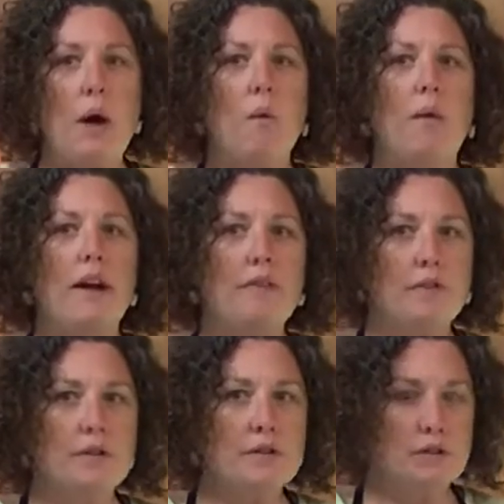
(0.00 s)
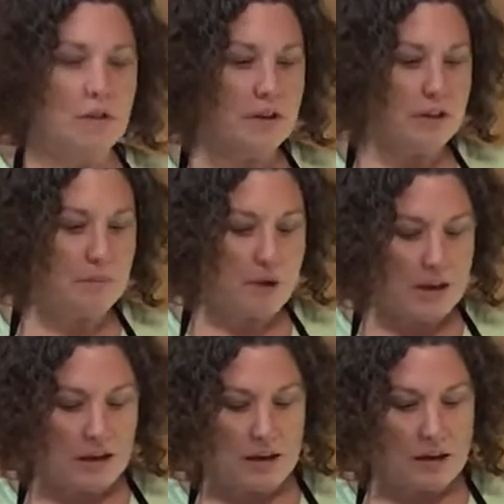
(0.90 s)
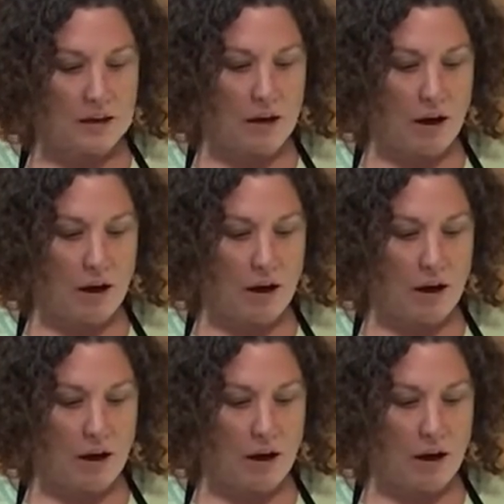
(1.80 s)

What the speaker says: When I first started making